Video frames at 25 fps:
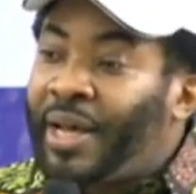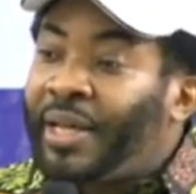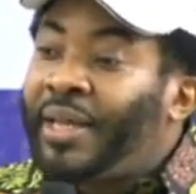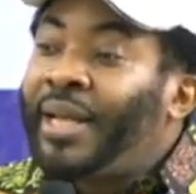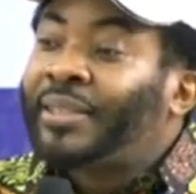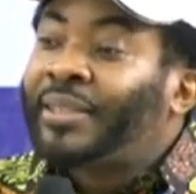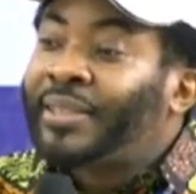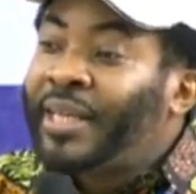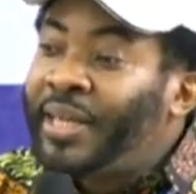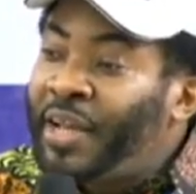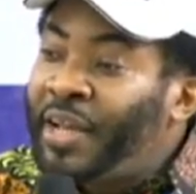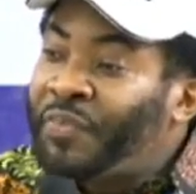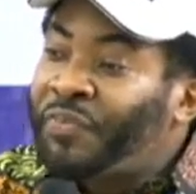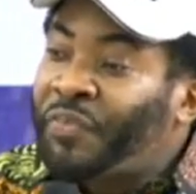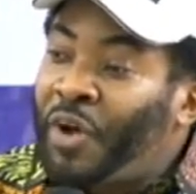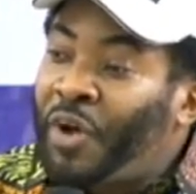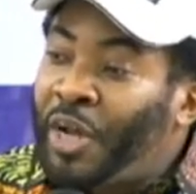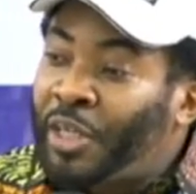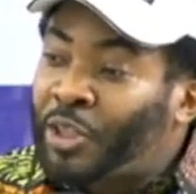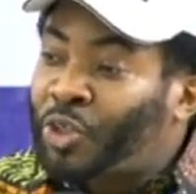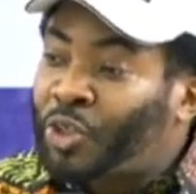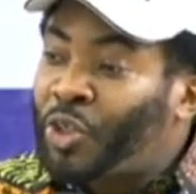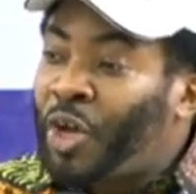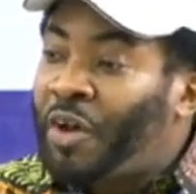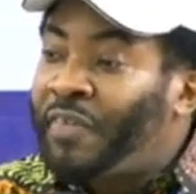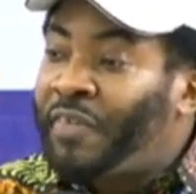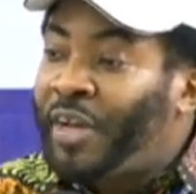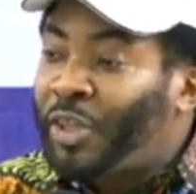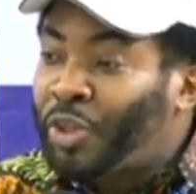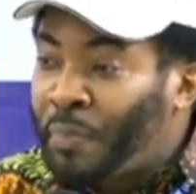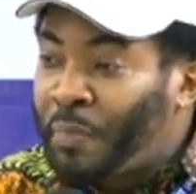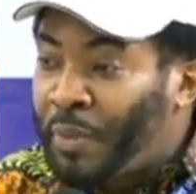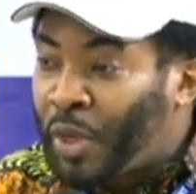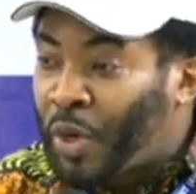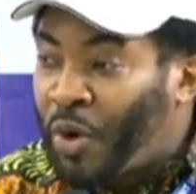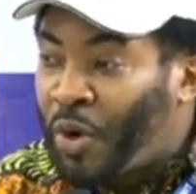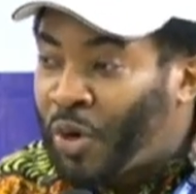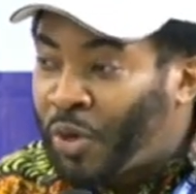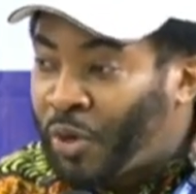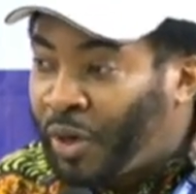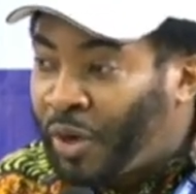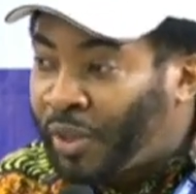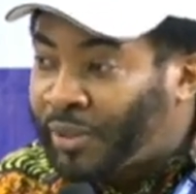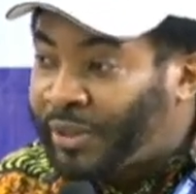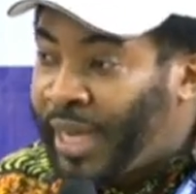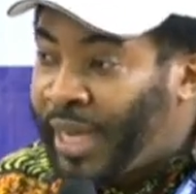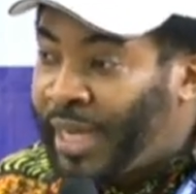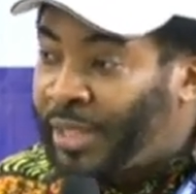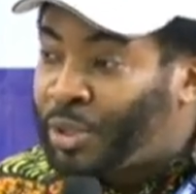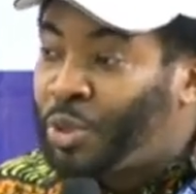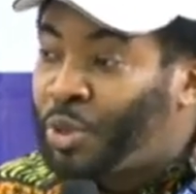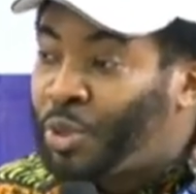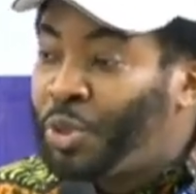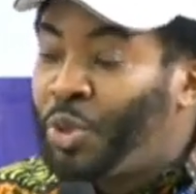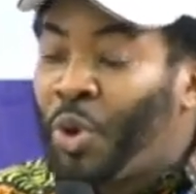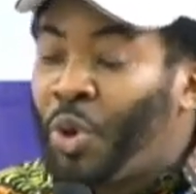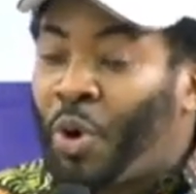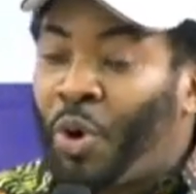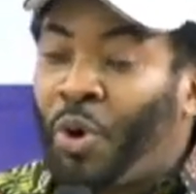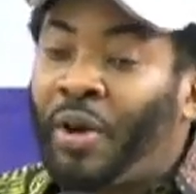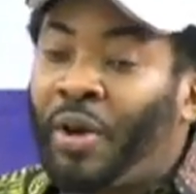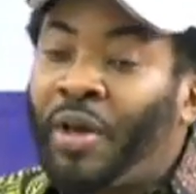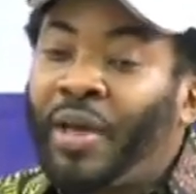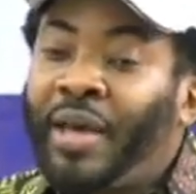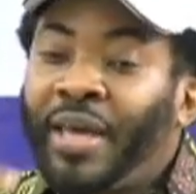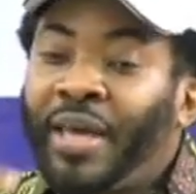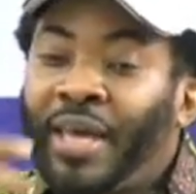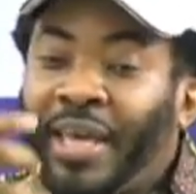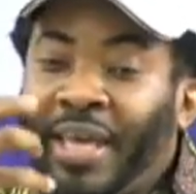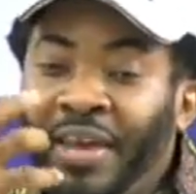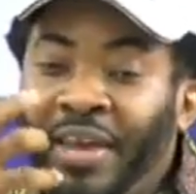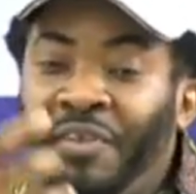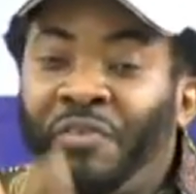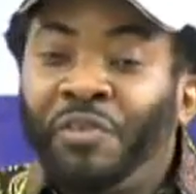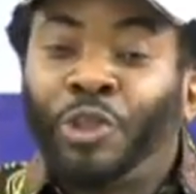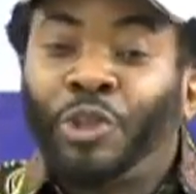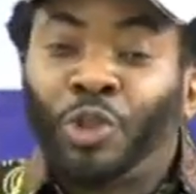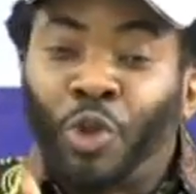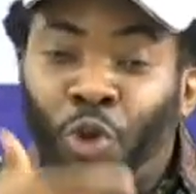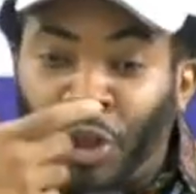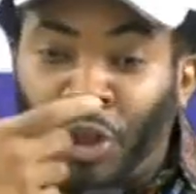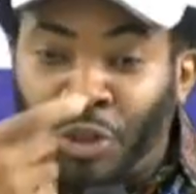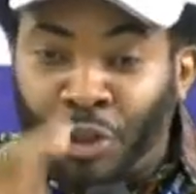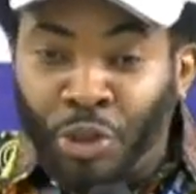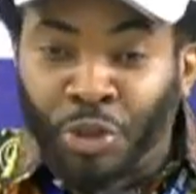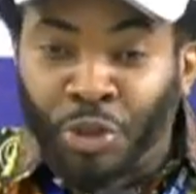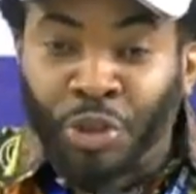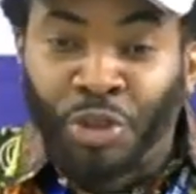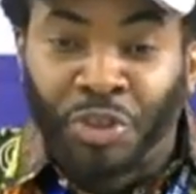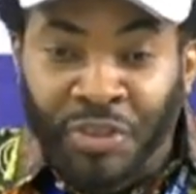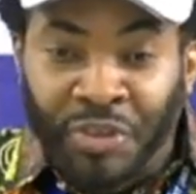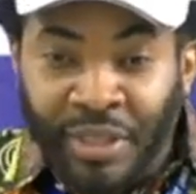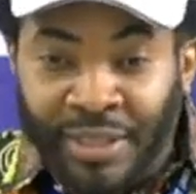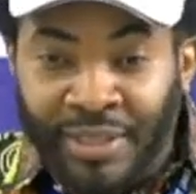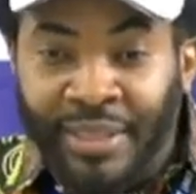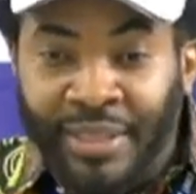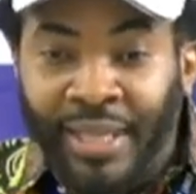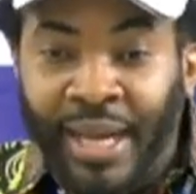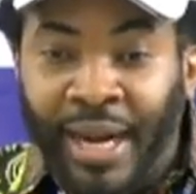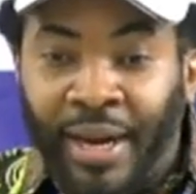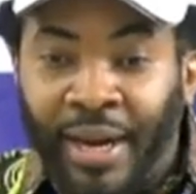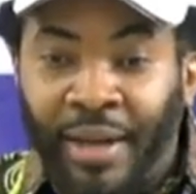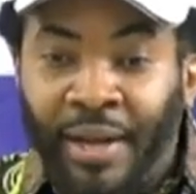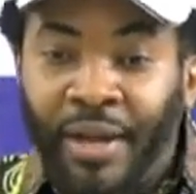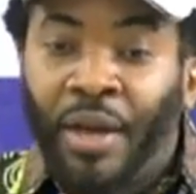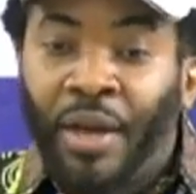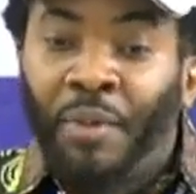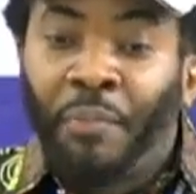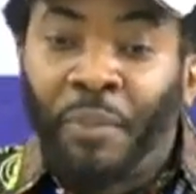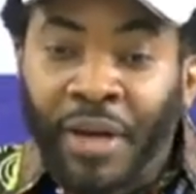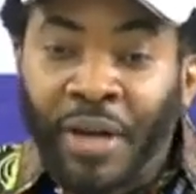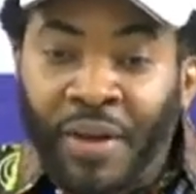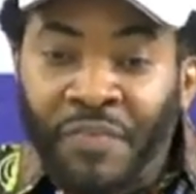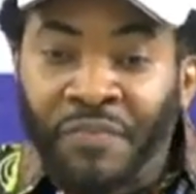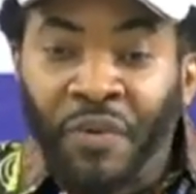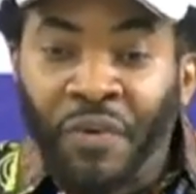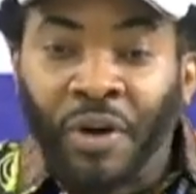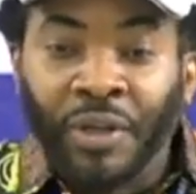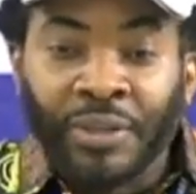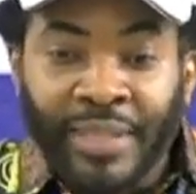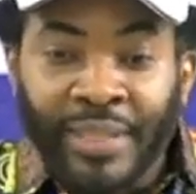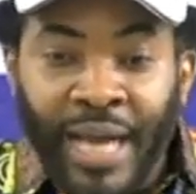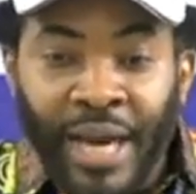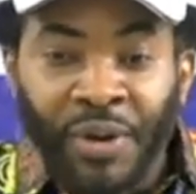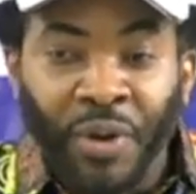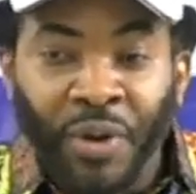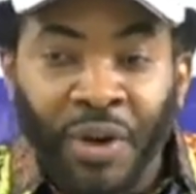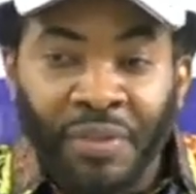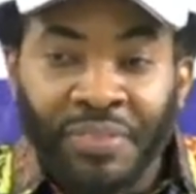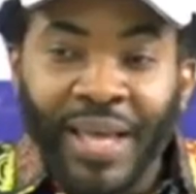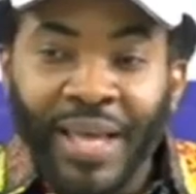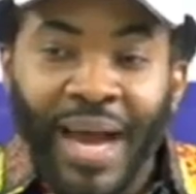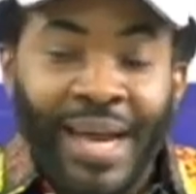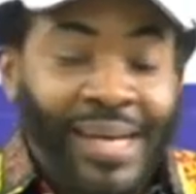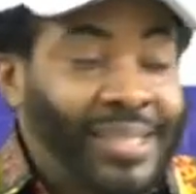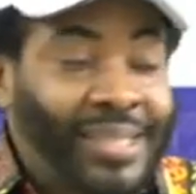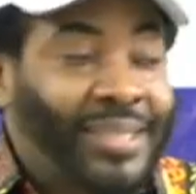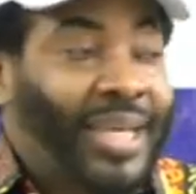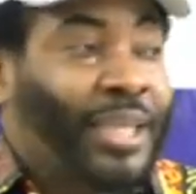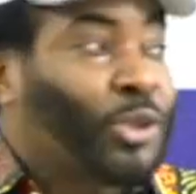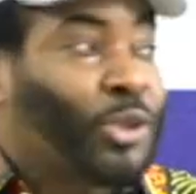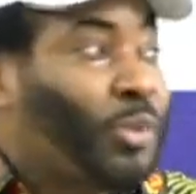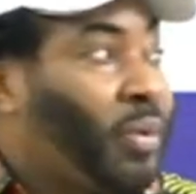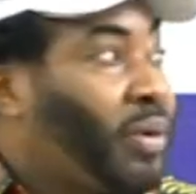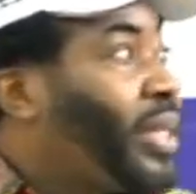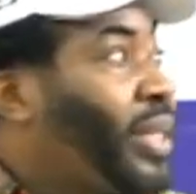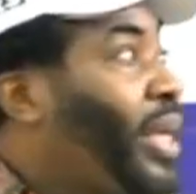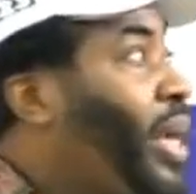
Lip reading: there's a need for a survey to be conducted to know if we should continue to treat there. But the funds are not there, and these are some of the